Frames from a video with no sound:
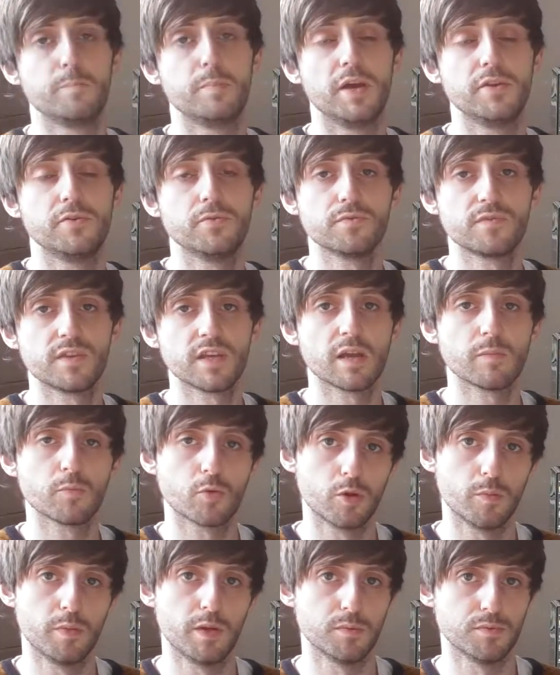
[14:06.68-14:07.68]
but I don't think I'm
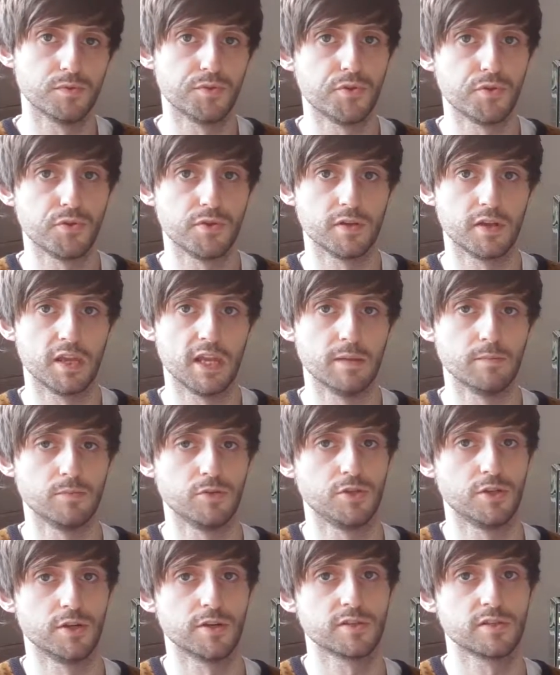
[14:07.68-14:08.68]
going to be able to do the game
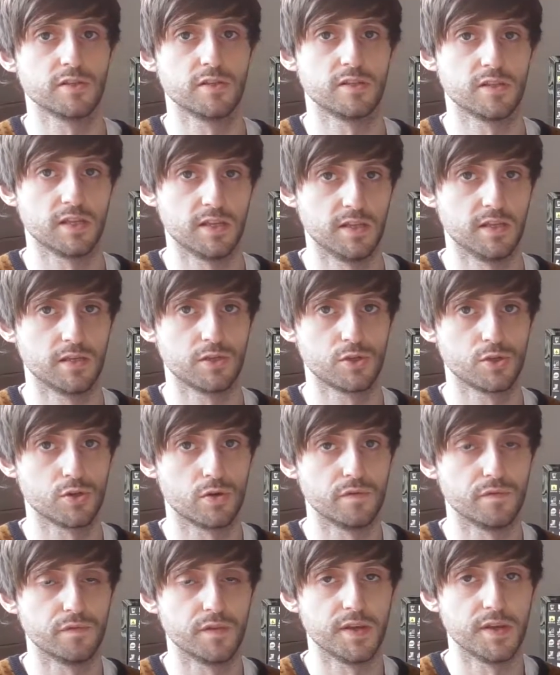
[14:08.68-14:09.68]
justice in this
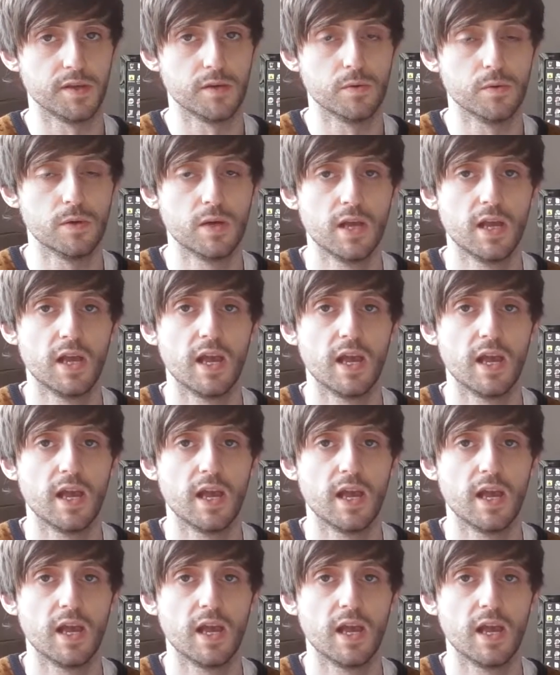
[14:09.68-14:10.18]
short video.